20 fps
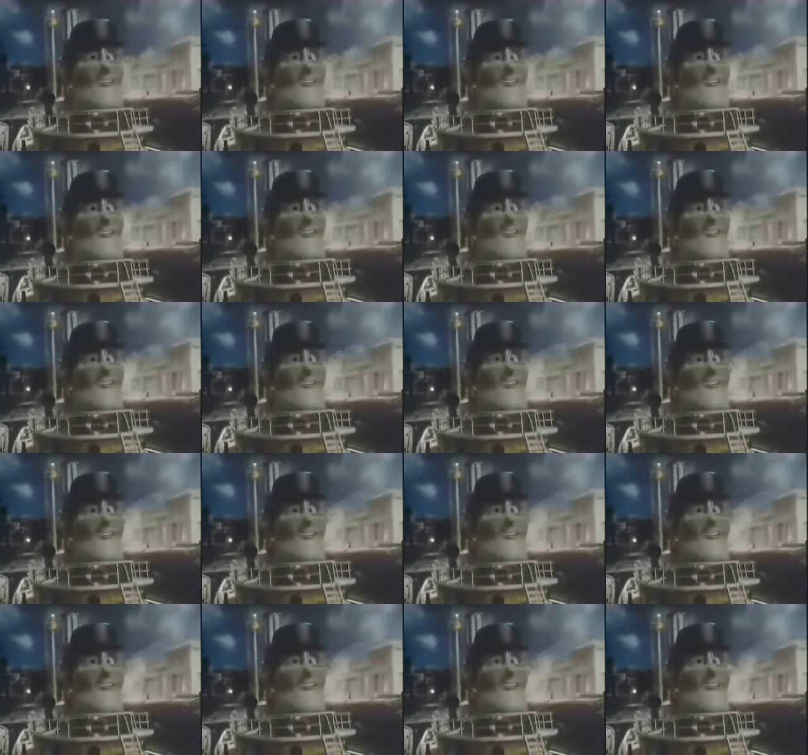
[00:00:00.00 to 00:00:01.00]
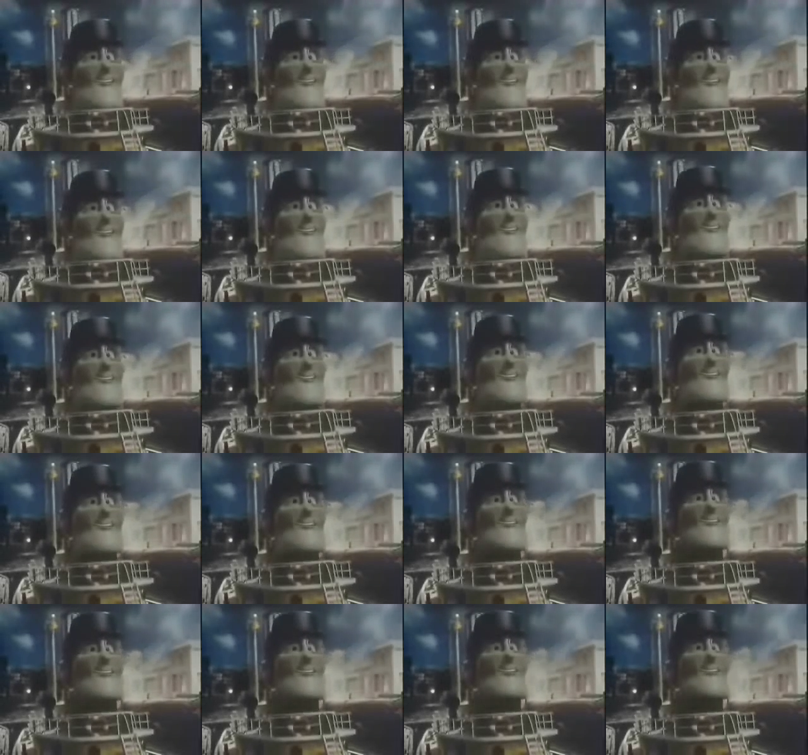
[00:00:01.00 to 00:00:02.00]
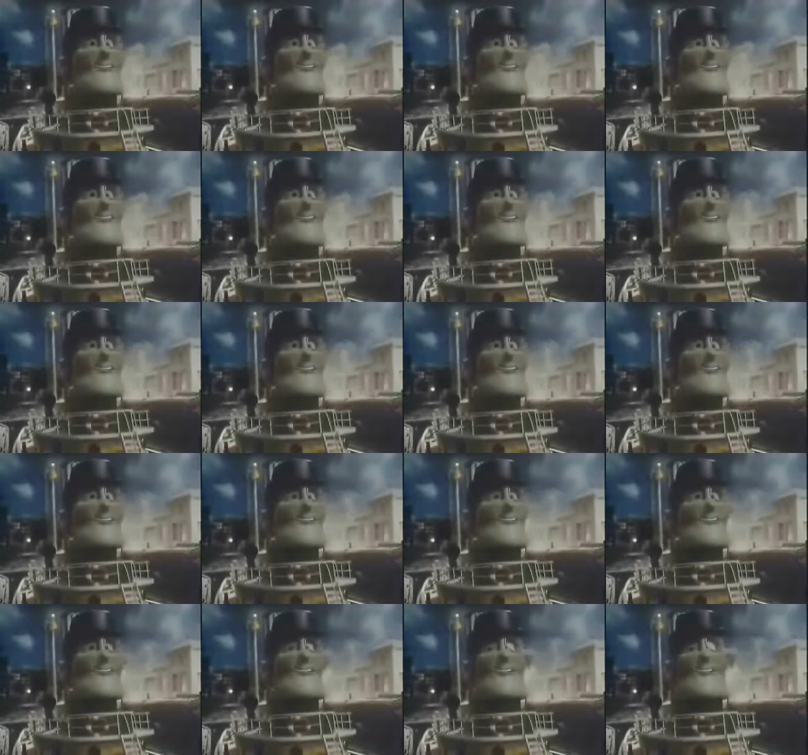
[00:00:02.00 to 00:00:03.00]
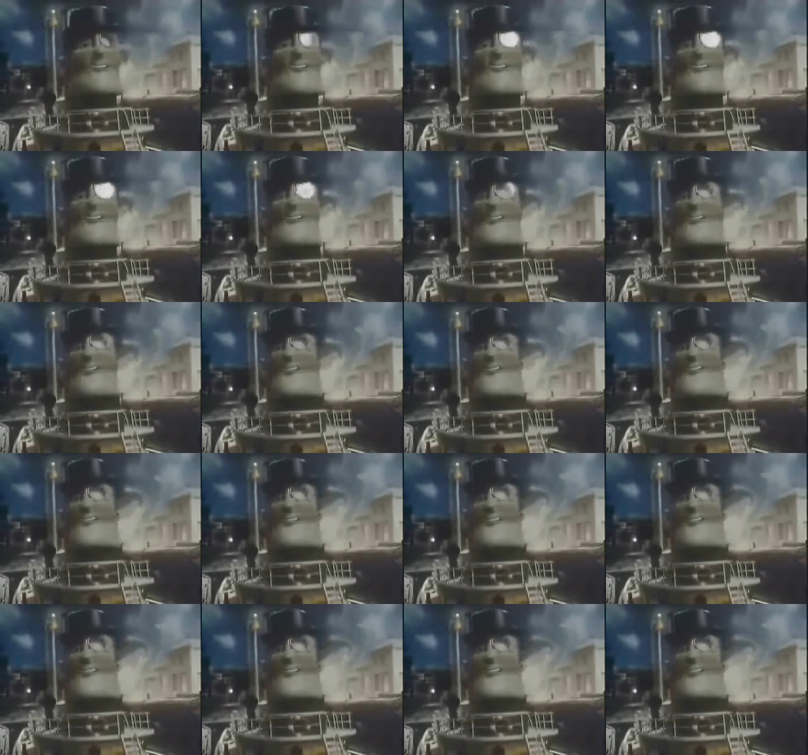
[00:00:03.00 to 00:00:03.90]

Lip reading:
No face is visible, so there are no lips to read.